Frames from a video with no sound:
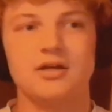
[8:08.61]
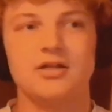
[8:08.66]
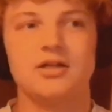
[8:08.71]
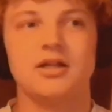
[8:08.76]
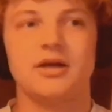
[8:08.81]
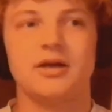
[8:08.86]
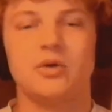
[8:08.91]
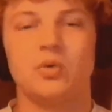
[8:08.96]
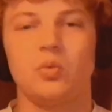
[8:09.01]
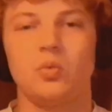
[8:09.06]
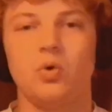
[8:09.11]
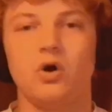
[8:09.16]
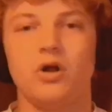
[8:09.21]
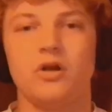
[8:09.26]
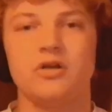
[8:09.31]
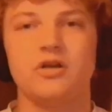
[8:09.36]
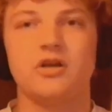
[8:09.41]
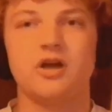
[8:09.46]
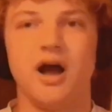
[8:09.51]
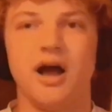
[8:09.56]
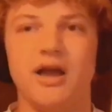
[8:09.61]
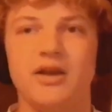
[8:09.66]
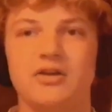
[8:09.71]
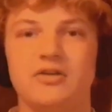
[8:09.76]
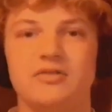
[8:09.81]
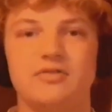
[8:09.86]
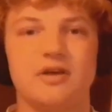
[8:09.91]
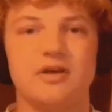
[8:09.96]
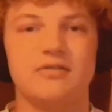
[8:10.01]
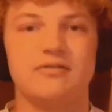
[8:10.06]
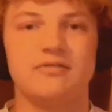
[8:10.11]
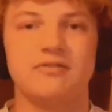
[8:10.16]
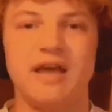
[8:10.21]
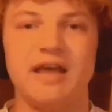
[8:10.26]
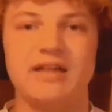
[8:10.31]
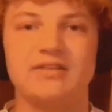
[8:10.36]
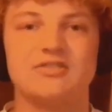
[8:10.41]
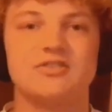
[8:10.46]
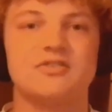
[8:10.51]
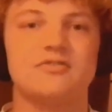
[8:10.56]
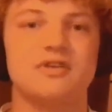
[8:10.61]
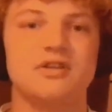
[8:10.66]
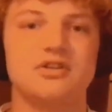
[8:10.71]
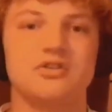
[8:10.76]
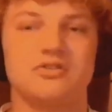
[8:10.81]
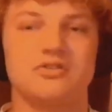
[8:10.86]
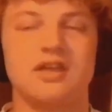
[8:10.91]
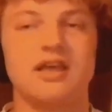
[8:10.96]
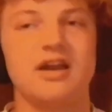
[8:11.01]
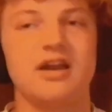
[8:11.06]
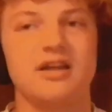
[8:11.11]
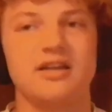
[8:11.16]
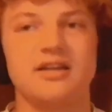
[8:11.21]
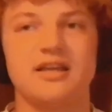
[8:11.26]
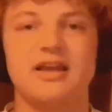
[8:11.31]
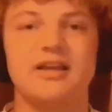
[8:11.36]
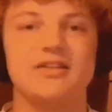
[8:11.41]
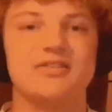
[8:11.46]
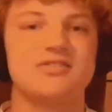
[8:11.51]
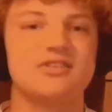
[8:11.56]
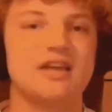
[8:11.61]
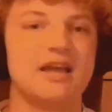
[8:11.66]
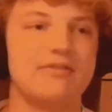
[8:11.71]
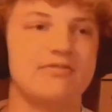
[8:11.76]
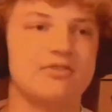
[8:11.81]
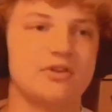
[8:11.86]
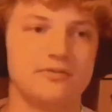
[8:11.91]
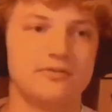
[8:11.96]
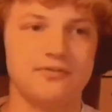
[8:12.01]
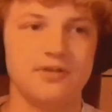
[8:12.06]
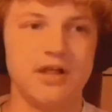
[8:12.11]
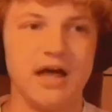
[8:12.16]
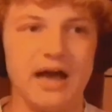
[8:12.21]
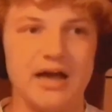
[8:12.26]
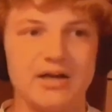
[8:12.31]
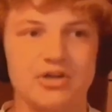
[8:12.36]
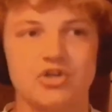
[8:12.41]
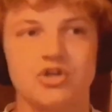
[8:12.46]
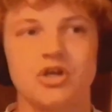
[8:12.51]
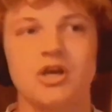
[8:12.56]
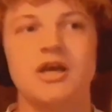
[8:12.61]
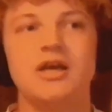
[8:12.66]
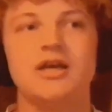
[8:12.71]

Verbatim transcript: like what kind of advanced features can I can it save to Flash?